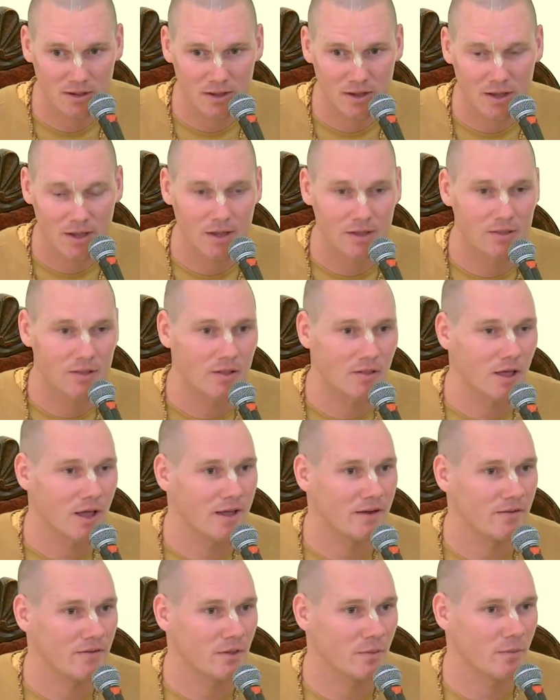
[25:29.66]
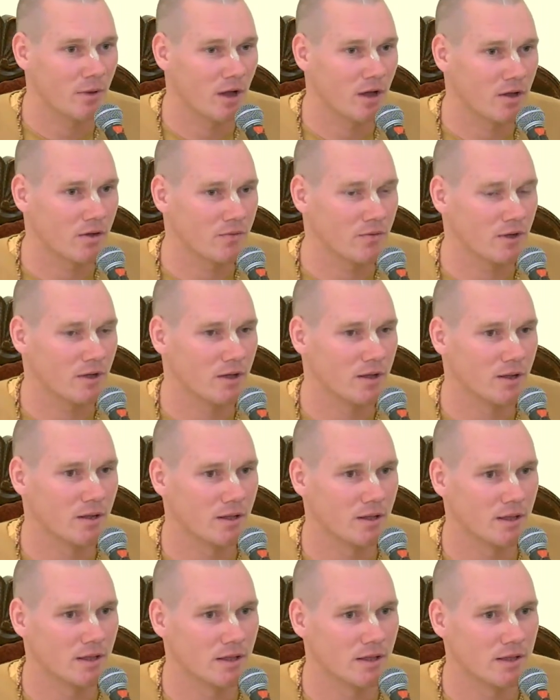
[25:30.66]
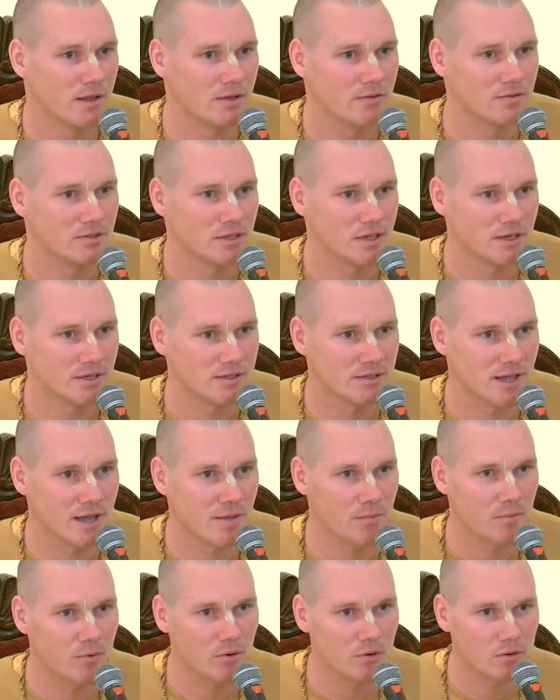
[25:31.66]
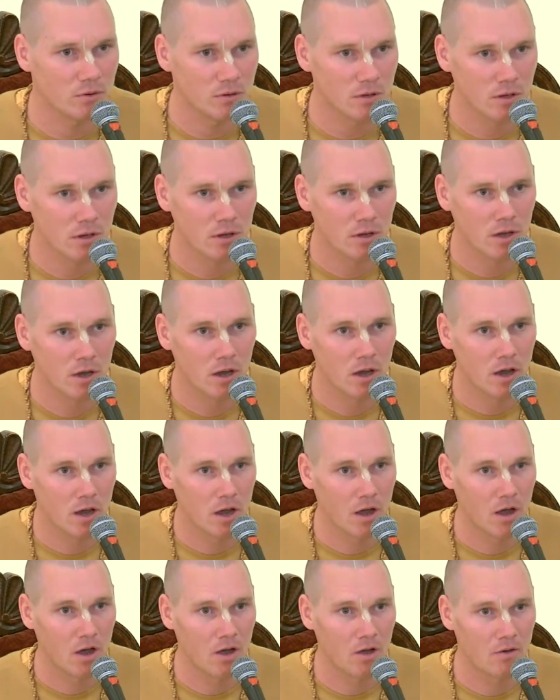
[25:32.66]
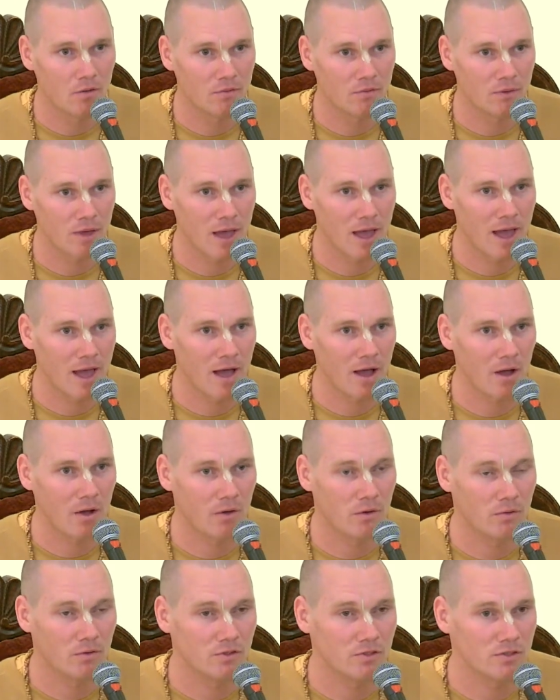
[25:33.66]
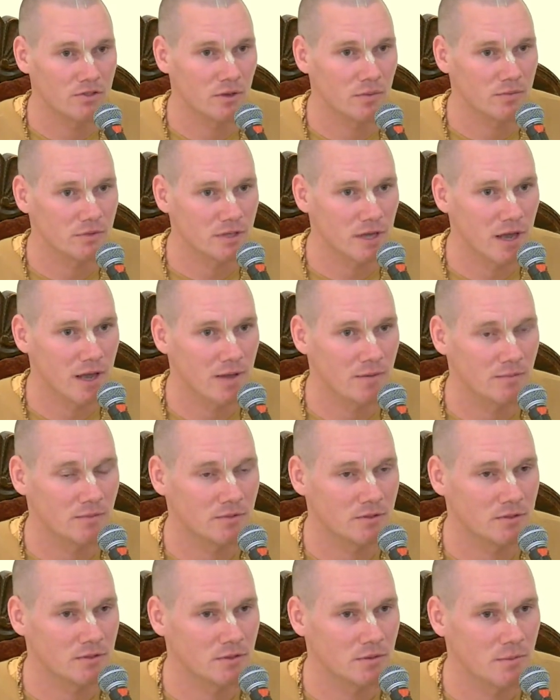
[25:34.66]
In the light of the Bhagavad, he gives the example of how sometimes